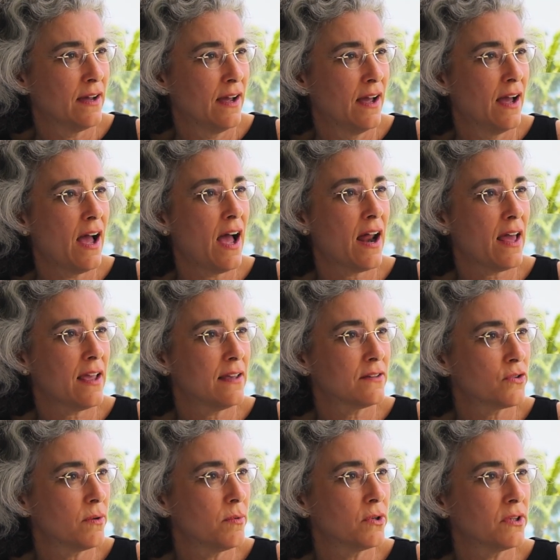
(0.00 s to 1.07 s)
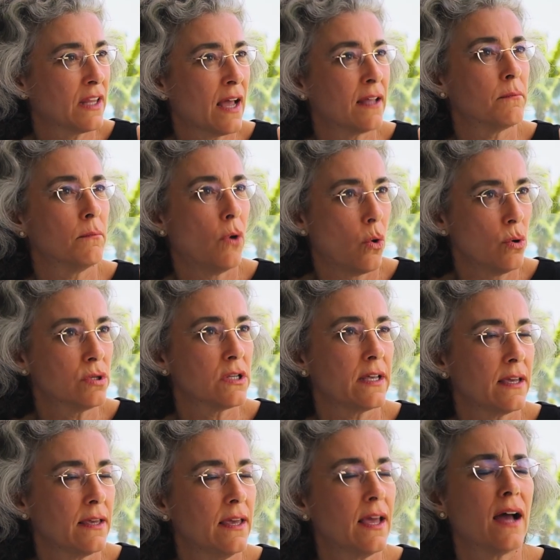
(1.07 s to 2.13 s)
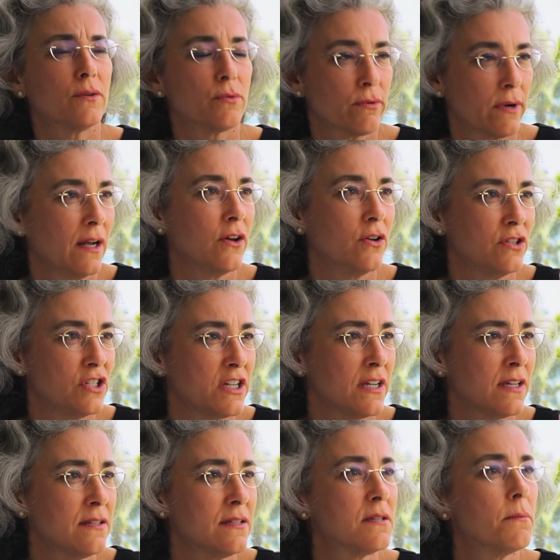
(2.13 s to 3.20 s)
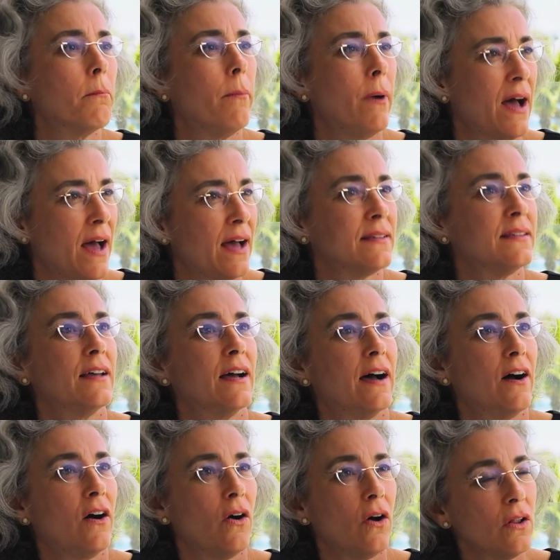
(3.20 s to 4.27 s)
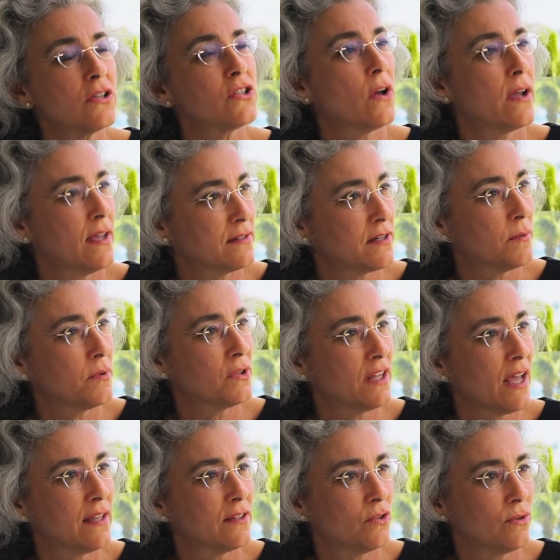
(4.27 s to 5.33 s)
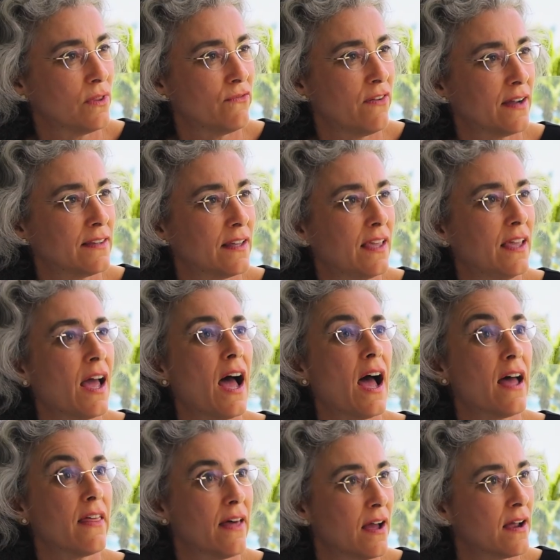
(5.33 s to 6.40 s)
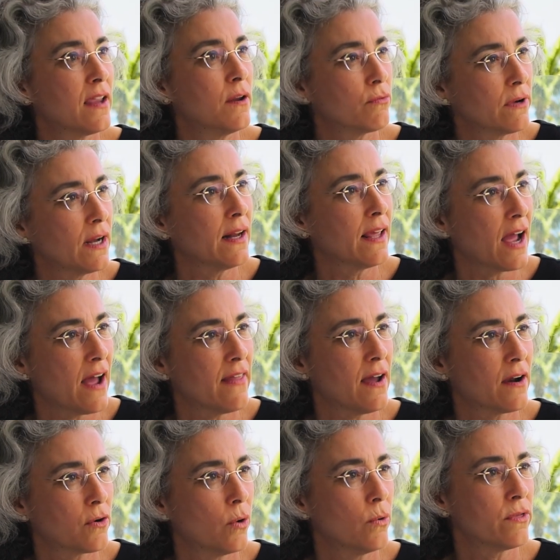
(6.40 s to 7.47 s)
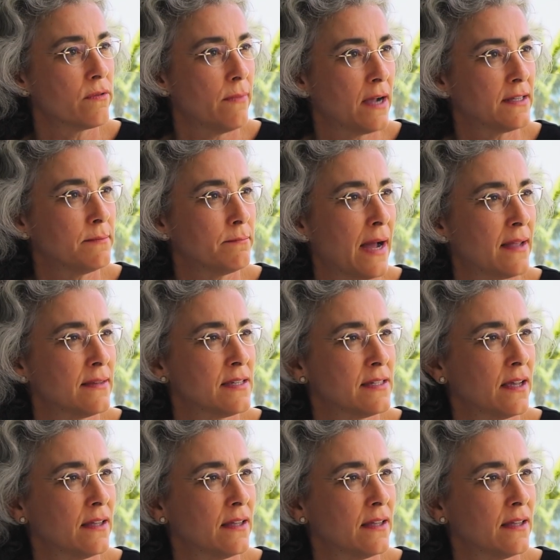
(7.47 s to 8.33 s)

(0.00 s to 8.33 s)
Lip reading: And I attribute that mostly, he had really good genes, but also I attribute that to the fact that he really had a growth mindset.